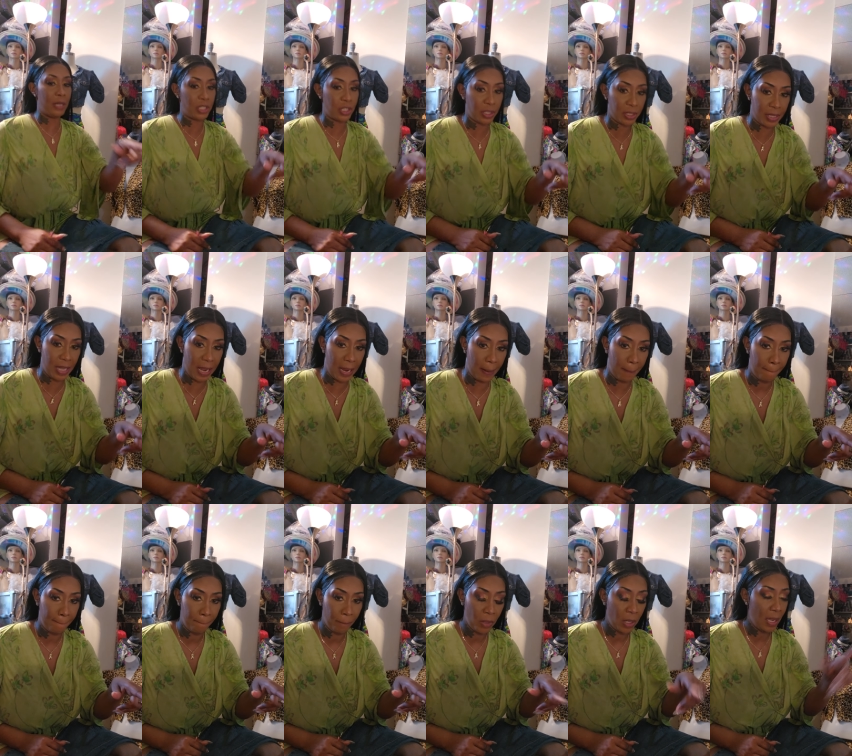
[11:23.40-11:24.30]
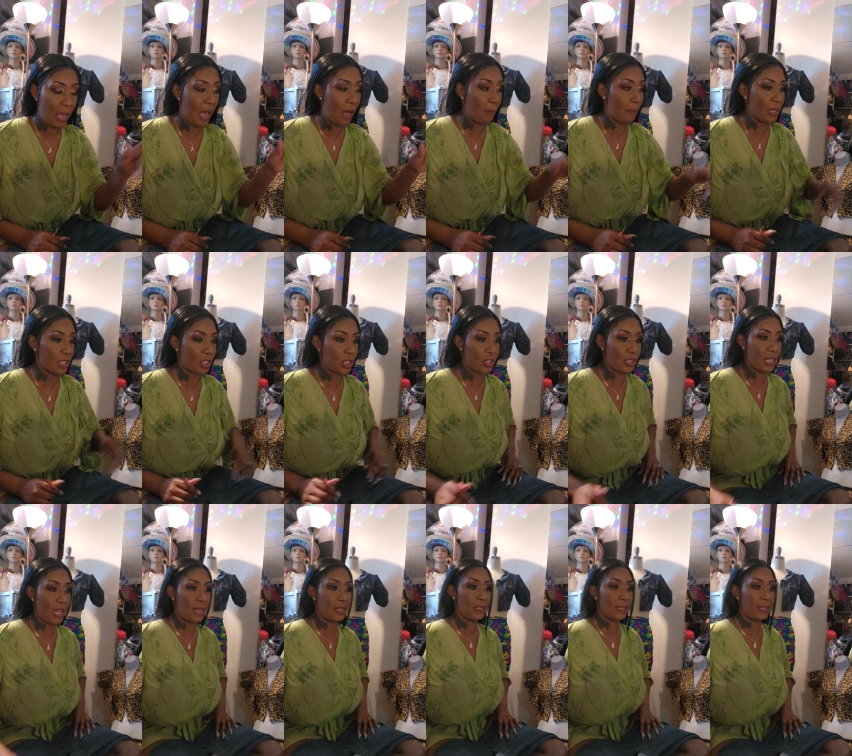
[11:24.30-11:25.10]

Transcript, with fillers: much is that? How much is that?